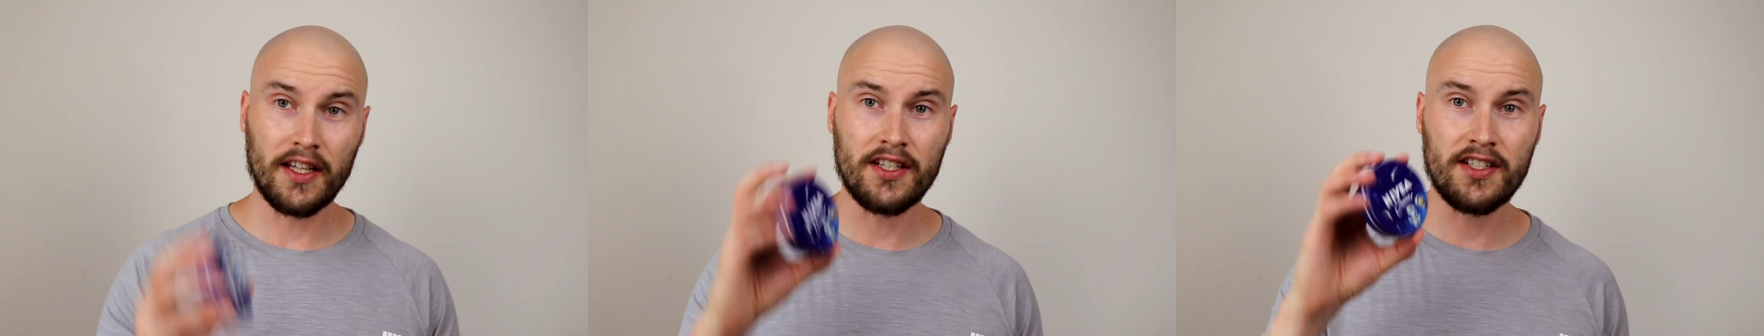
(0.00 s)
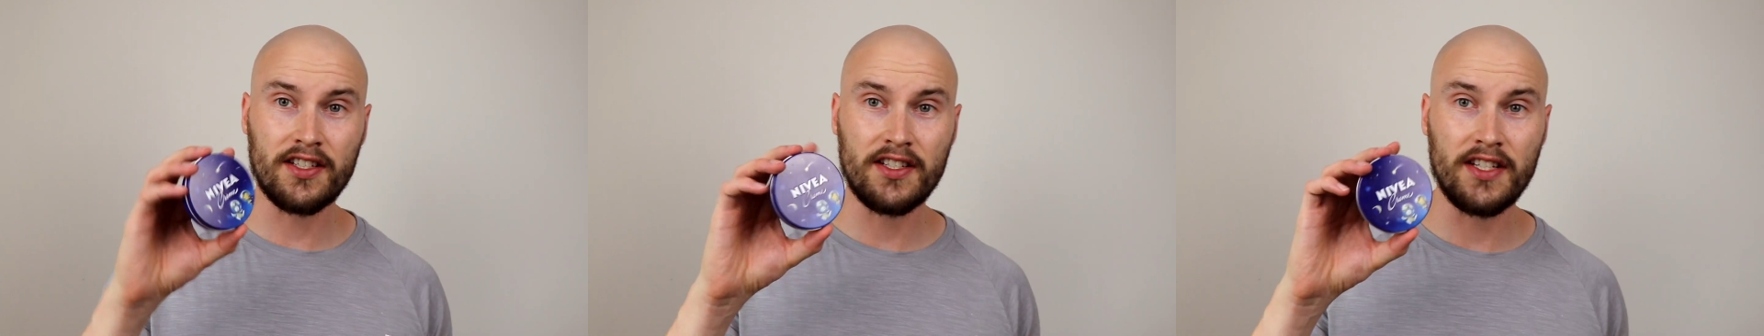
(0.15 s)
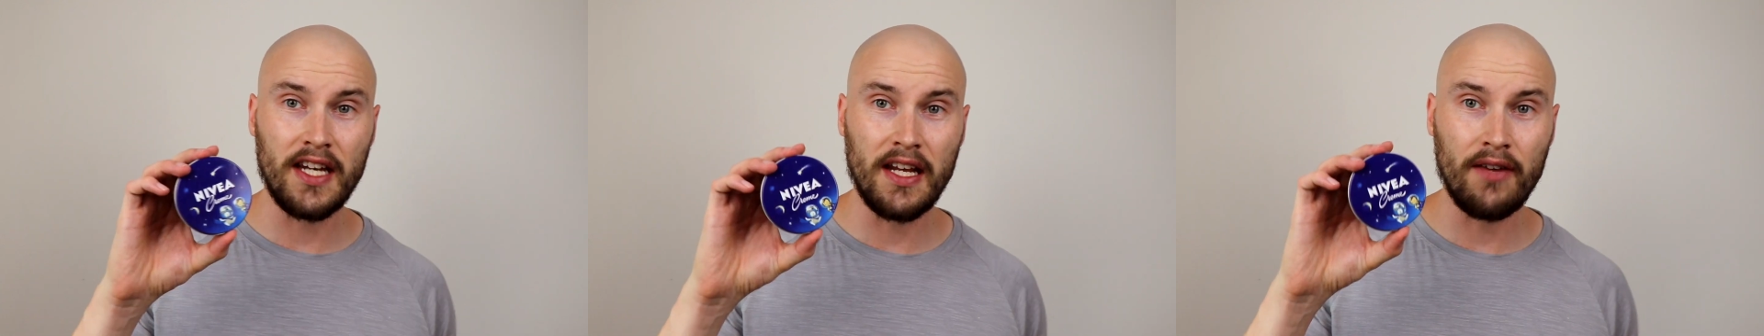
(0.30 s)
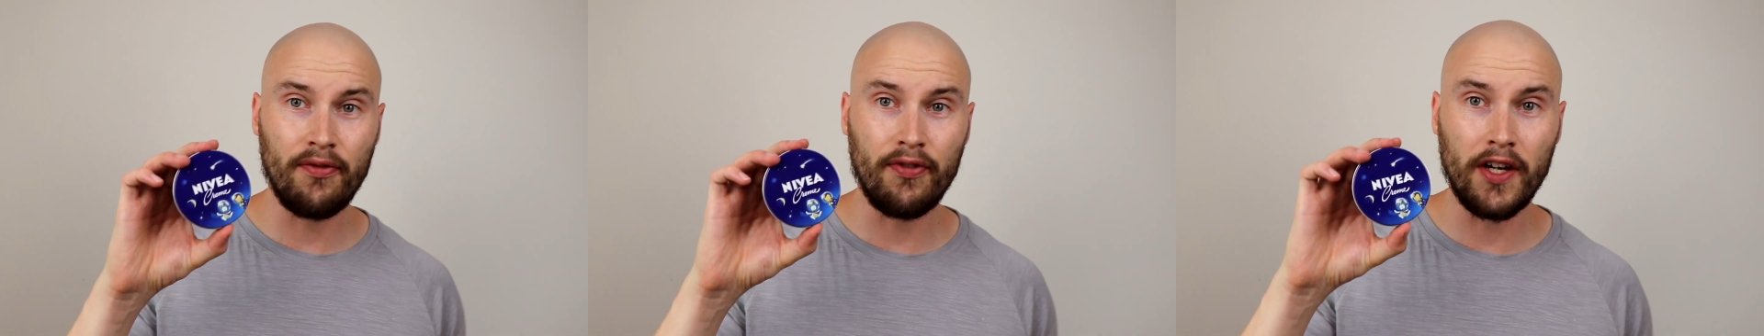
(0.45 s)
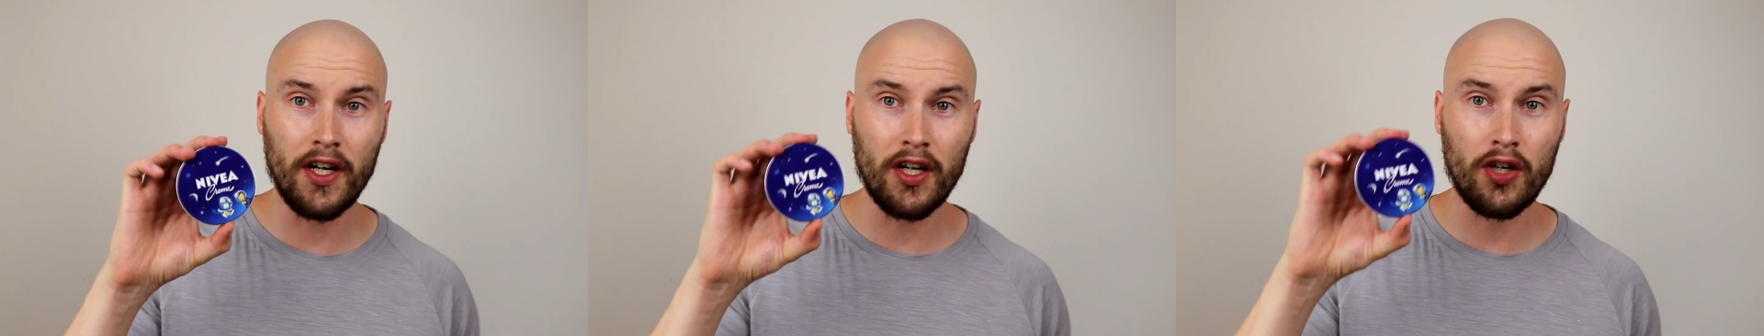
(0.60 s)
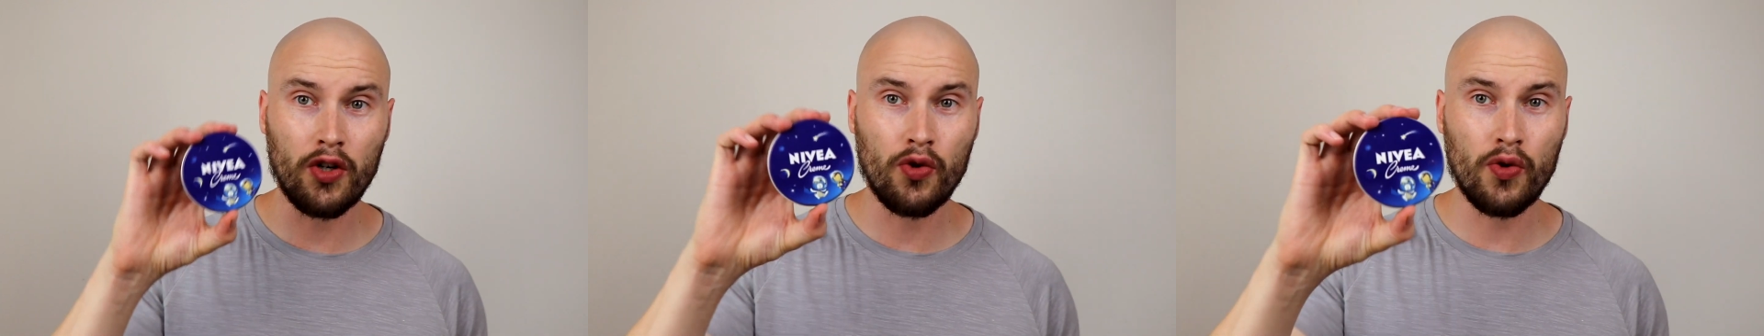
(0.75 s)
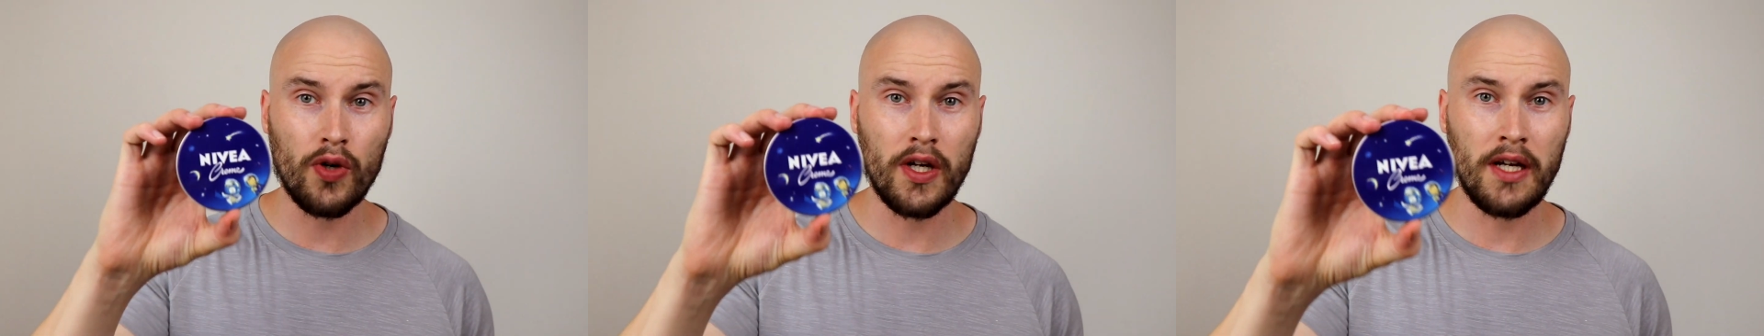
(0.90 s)
this
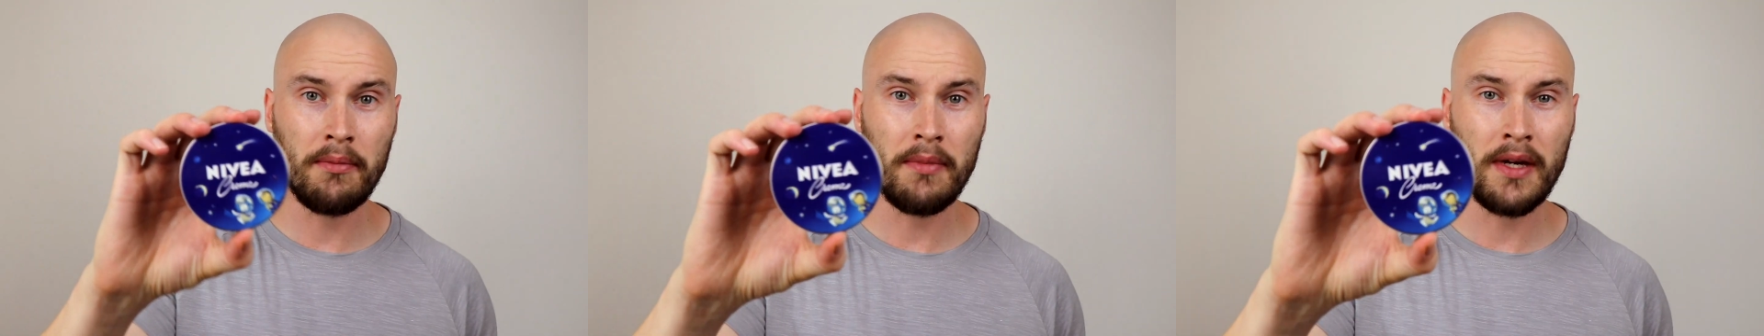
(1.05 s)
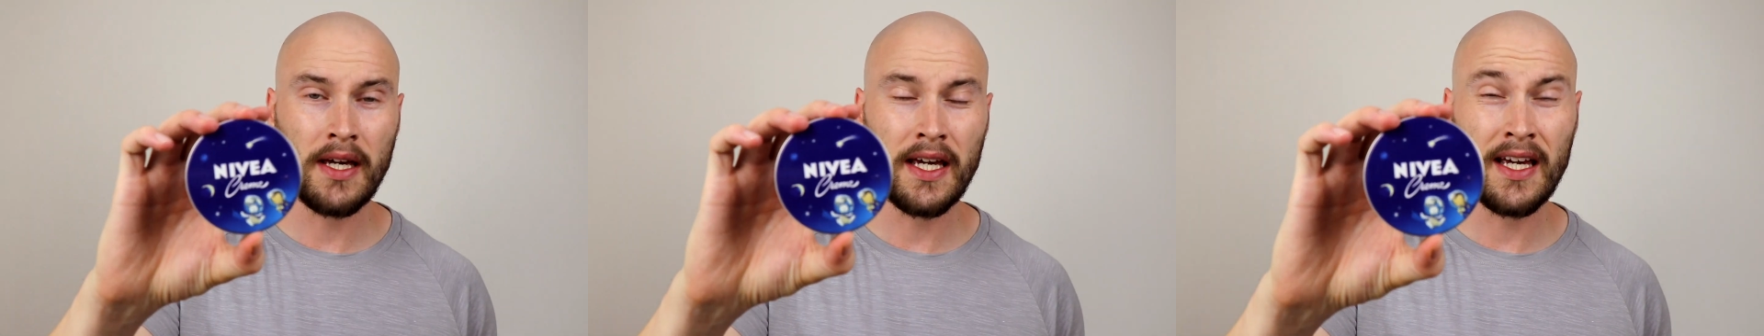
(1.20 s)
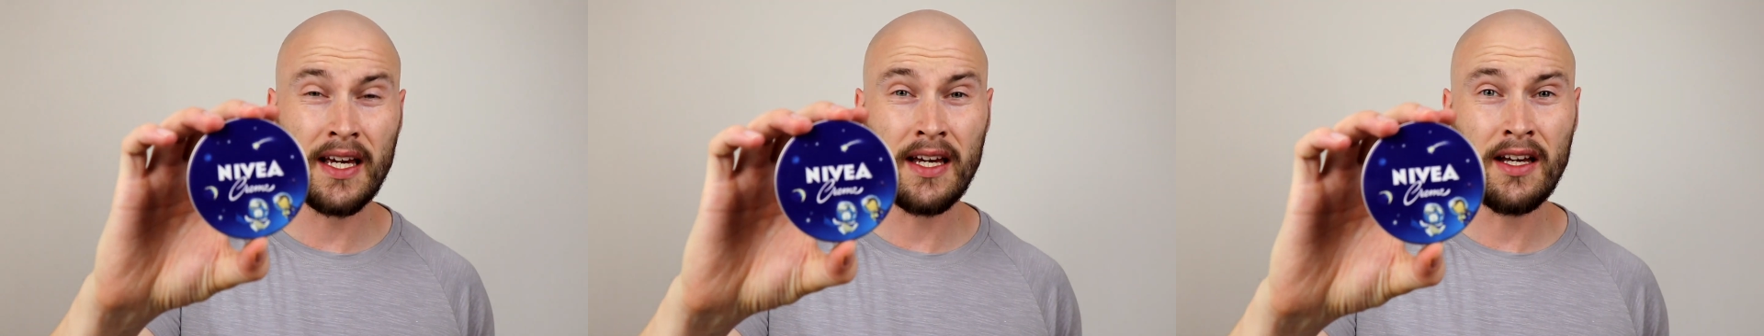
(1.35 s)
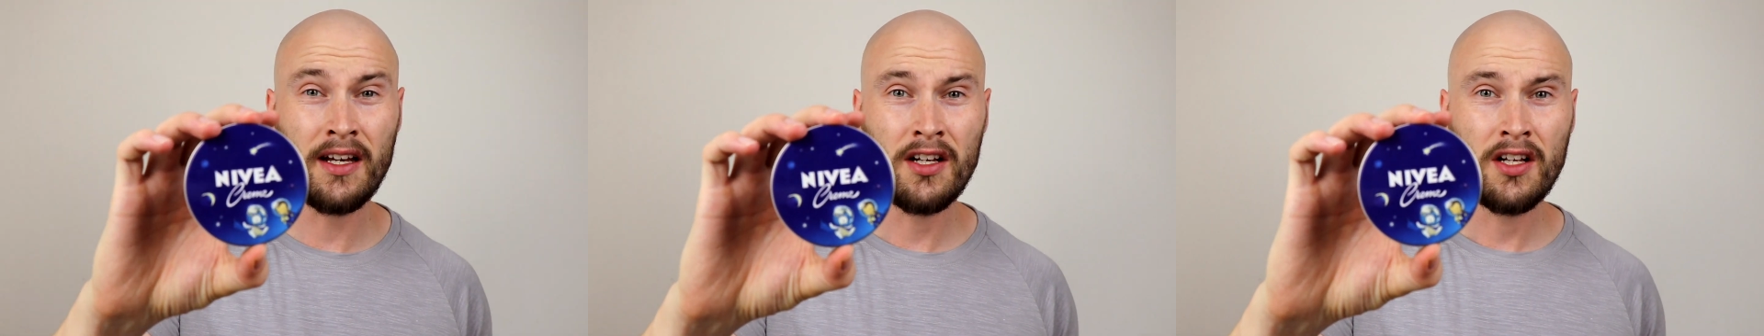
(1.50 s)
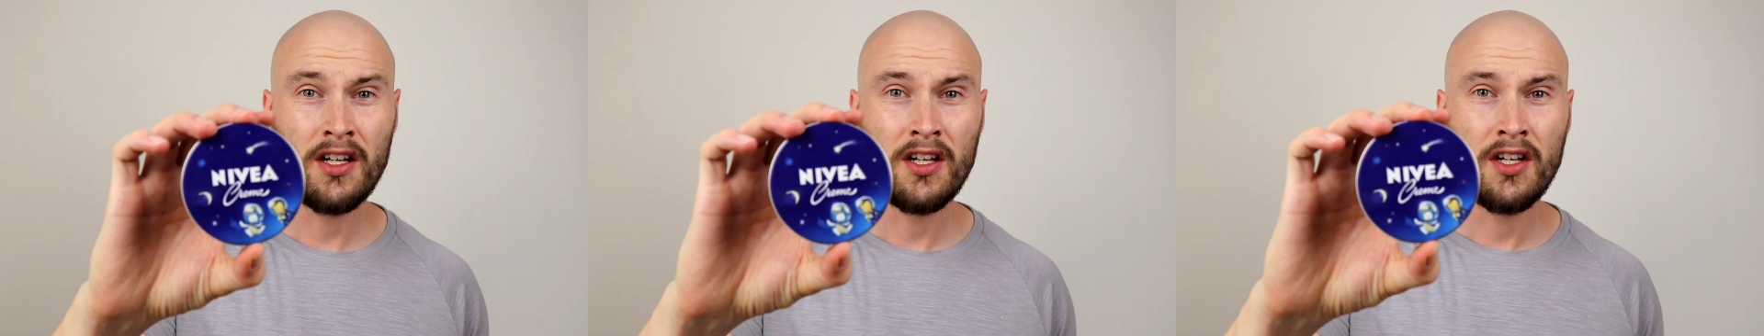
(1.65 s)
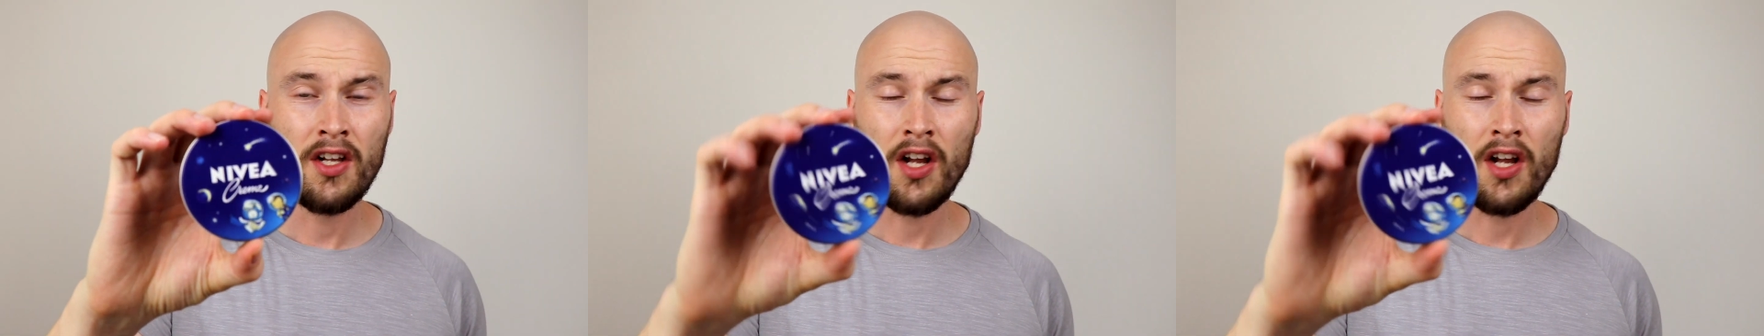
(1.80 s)
Nivea cream here.